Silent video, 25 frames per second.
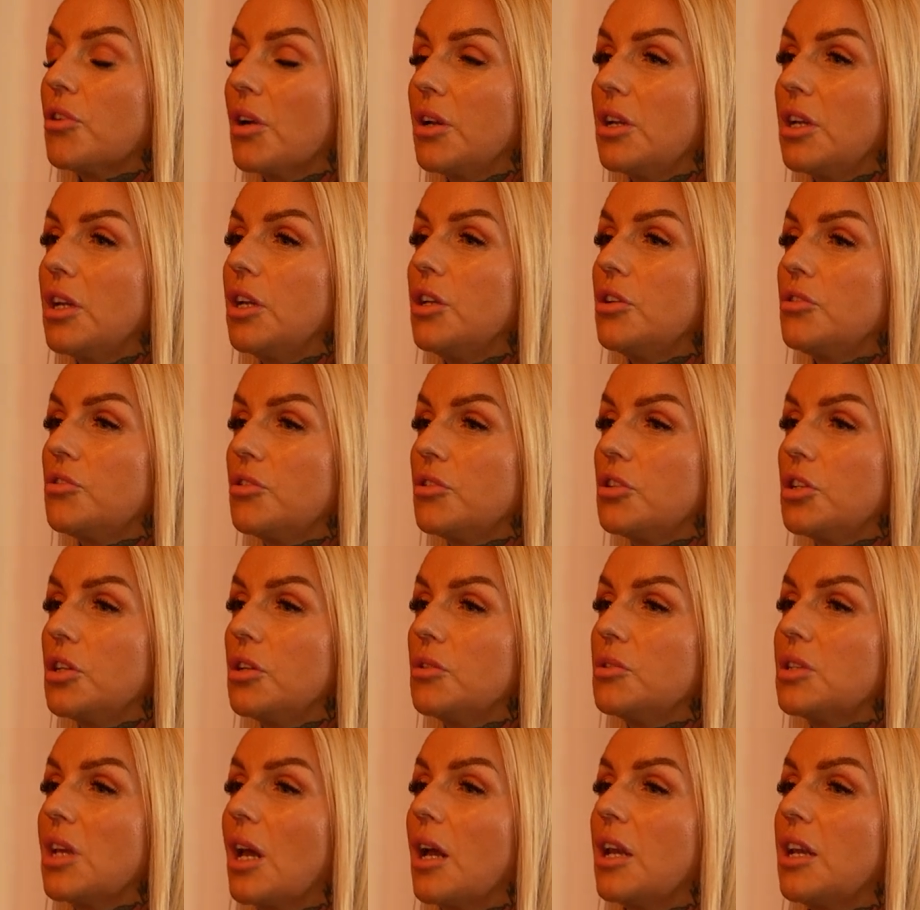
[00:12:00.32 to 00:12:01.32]
you're trying to
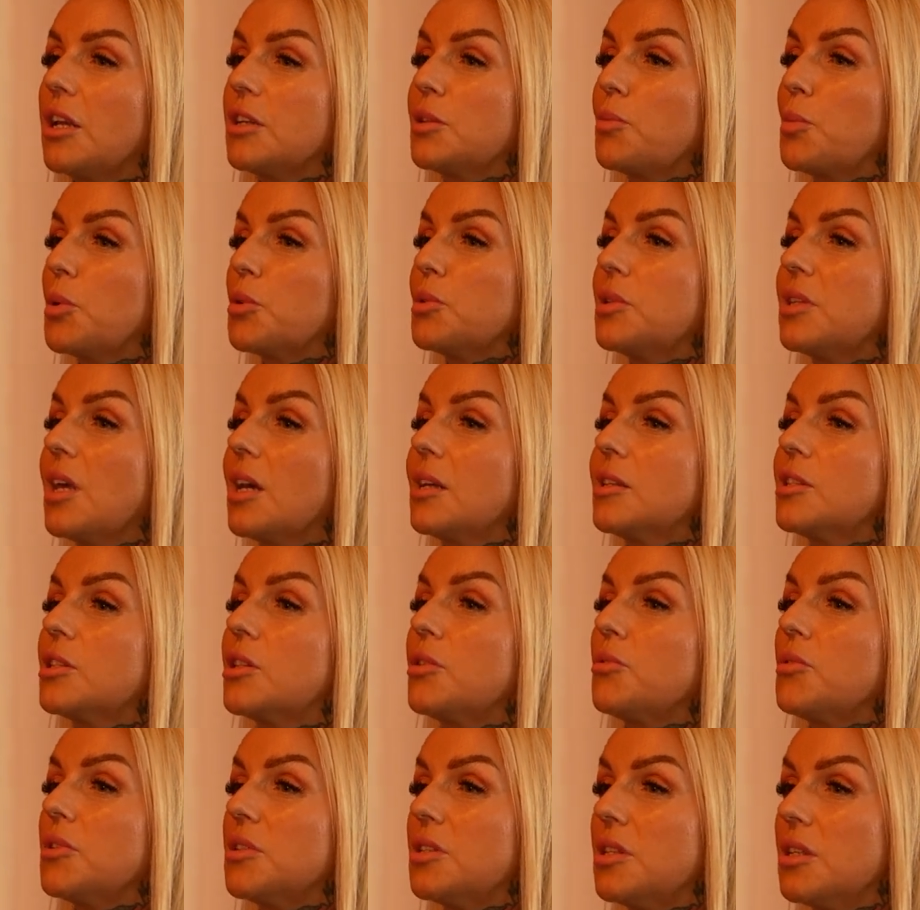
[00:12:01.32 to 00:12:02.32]
introduce, and I suppose that's
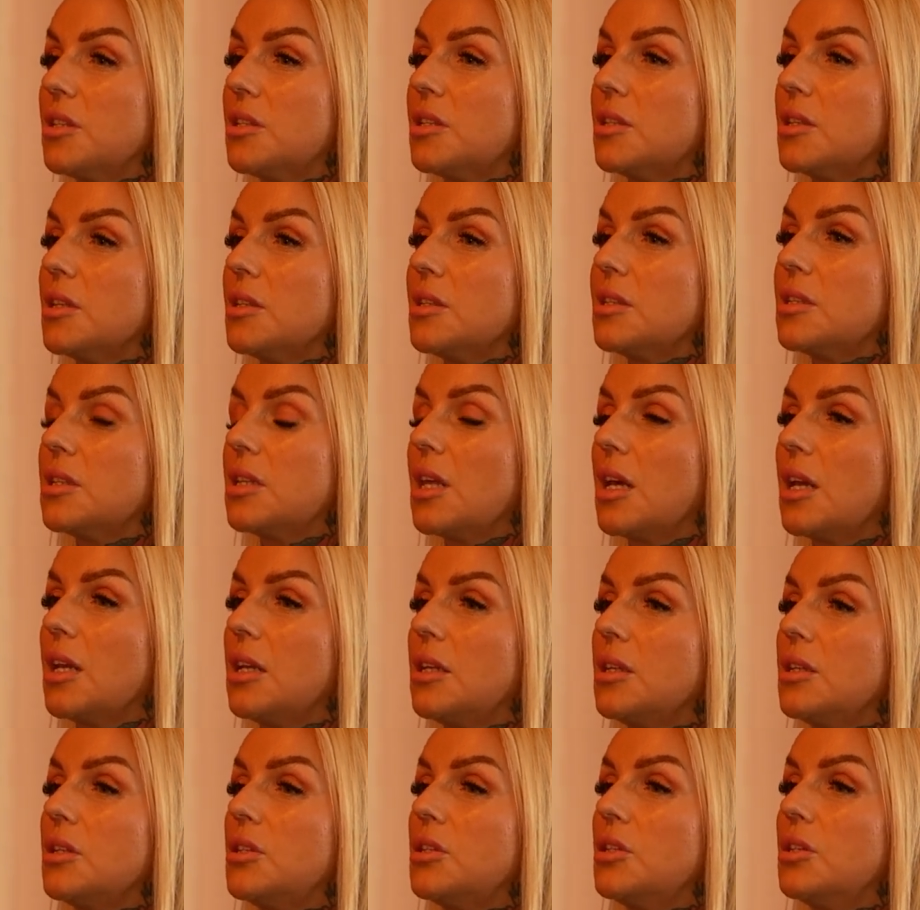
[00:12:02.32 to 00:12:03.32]
the resistance
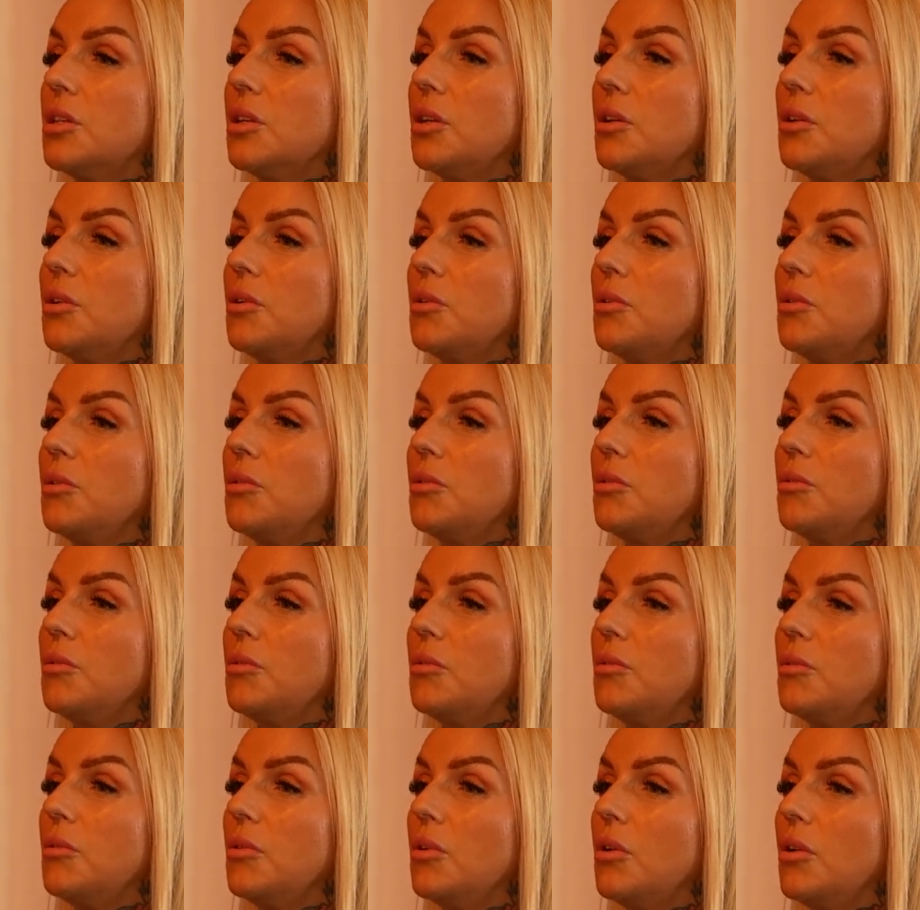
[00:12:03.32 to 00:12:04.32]
then
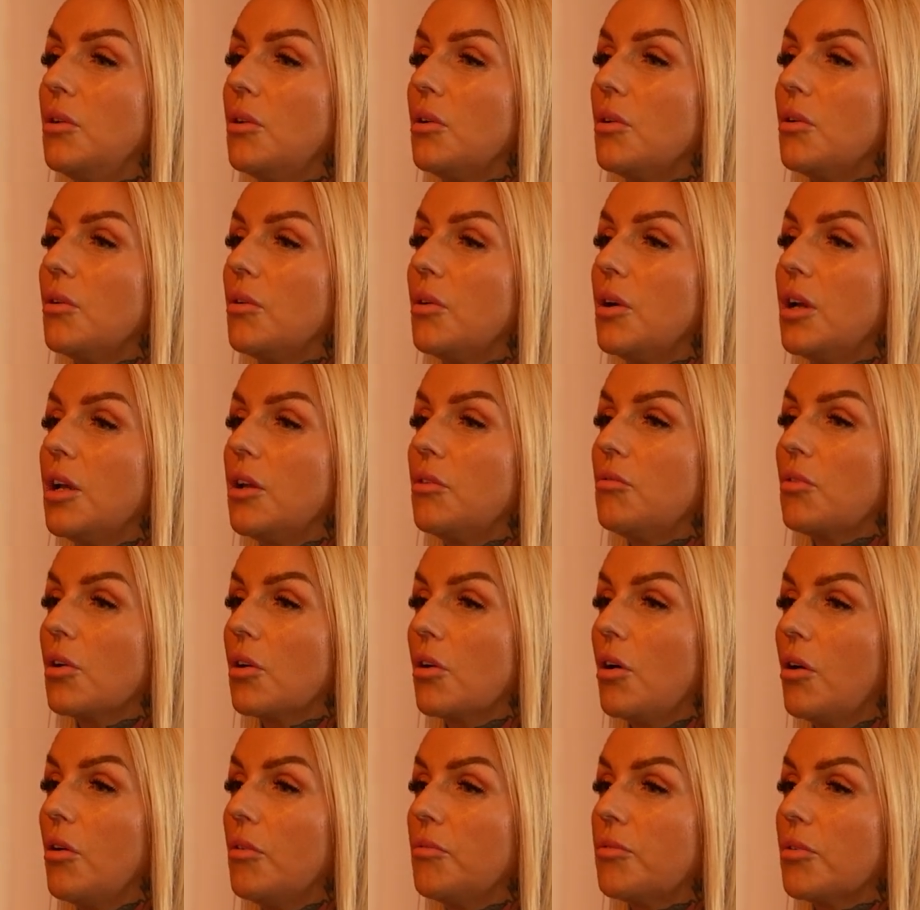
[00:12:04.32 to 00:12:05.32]
to, you know, in
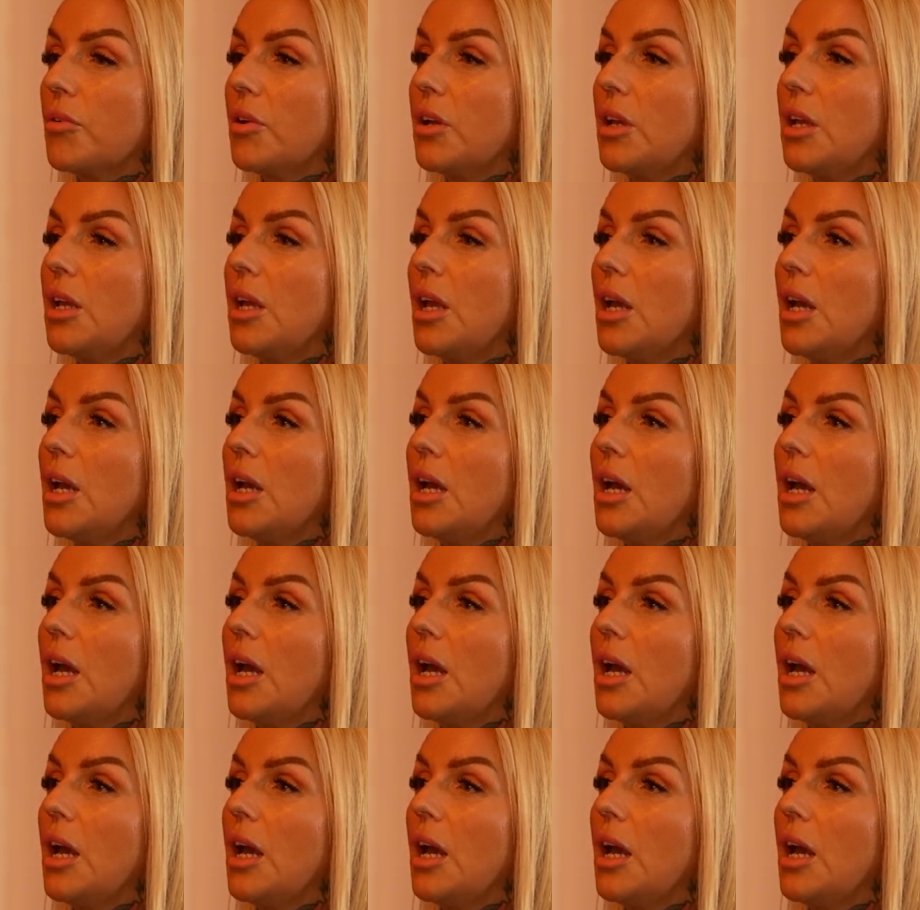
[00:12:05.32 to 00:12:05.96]
recovery